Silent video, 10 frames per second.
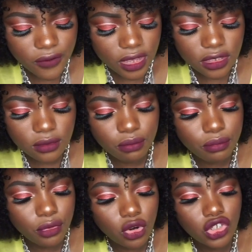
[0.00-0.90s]
face
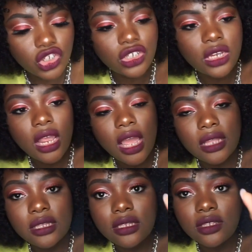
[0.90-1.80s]
brush
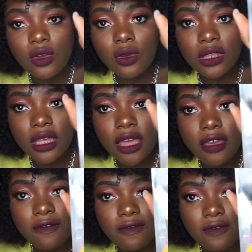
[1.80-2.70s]
and this is called the
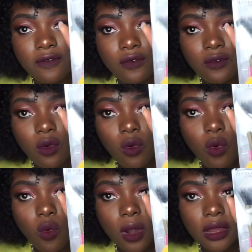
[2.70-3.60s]

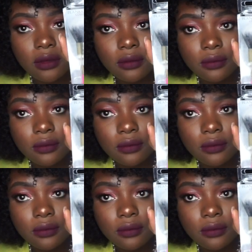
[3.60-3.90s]
F01